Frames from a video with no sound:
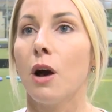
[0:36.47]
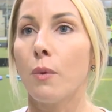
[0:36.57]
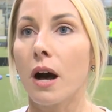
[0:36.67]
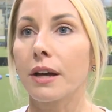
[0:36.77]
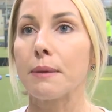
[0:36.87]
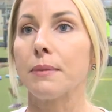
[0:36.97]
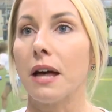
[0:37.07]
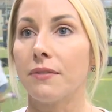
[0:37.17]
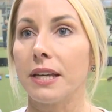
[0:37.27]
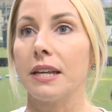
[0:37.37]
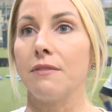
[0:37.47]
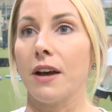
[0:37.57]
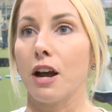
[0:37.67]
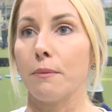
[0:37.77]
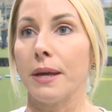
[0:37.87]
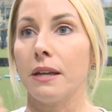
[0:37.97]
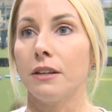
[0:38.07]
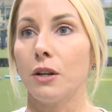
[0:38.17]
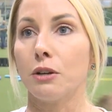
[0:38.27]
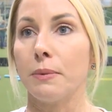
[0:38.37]
a welcome, loving
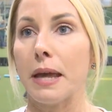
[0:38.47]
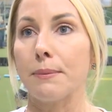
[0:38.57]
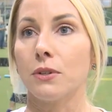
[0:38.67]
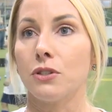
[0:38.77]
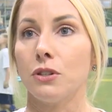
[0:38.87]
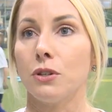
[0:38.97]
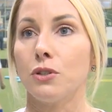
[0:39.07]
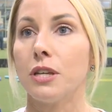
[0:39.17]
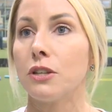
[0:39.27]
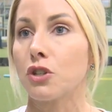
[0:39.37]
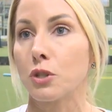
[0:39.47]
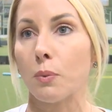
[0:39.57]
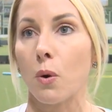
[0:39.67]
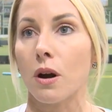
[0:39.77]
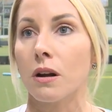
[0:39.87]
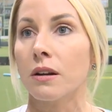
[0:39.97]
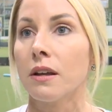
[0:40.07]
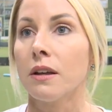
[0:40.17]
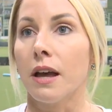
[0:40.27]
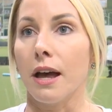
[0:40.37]
environment, you know, to be able to teach a sport
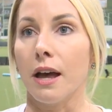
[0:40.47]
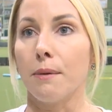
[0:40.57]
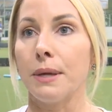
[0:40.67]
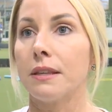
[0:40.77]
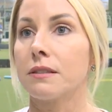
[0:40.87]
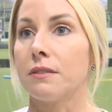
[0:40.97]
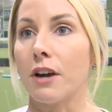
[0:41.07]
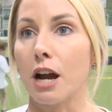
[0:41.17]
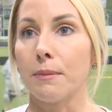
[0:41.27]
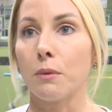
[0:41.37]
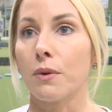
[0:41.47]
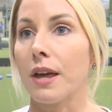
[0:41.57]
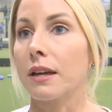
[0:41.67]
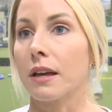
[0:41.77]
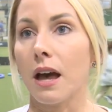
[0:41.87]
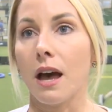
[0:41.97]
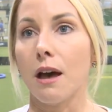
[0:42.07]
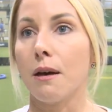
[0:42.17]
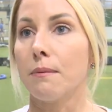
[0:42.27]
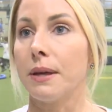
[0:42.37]
um, in this environment where they can
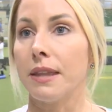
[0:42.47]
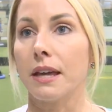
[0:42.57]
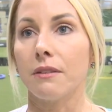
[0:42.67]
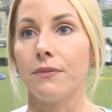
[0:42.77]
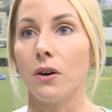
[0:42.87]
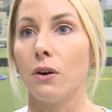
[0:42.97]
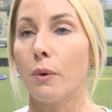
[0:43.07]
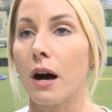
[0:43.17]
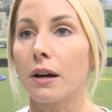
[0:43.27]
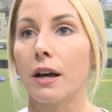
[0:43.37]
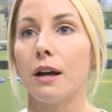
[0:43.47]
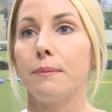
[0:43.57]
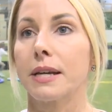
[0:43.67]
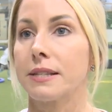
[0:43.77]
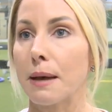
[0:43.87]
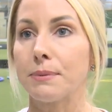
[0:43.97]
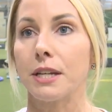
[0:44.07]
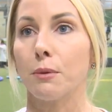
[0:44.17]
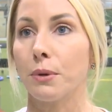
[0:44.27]
come and they can feel welcome, accepted,